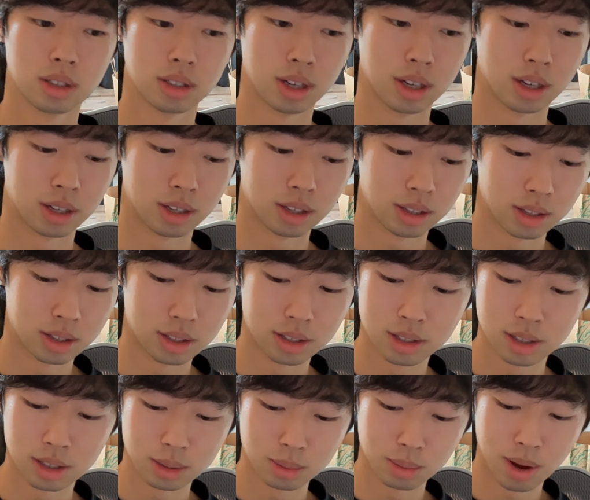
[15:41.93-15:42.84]
like
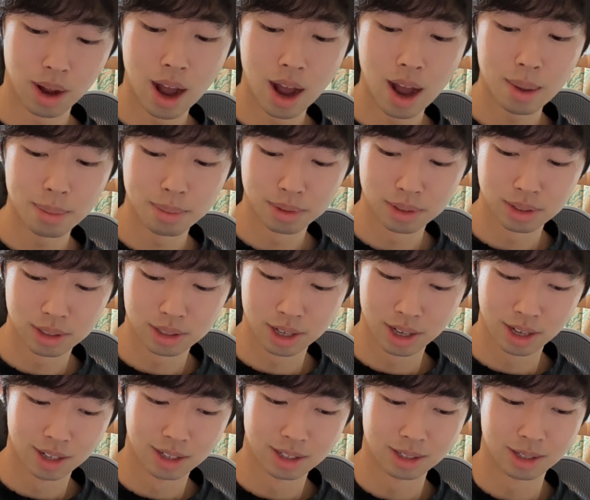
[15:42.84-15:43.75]
this is what happens.
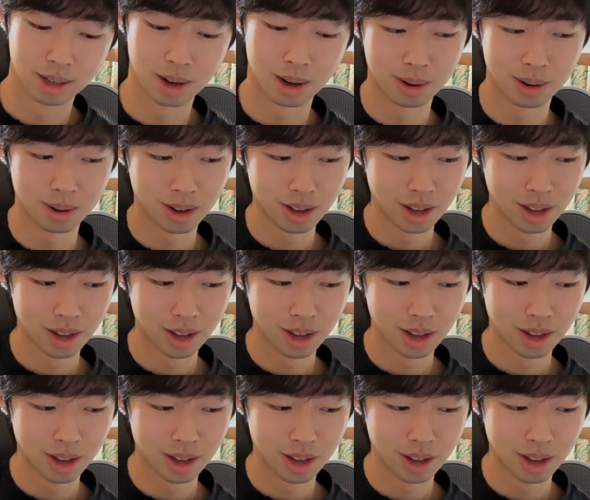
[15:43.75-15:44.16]
So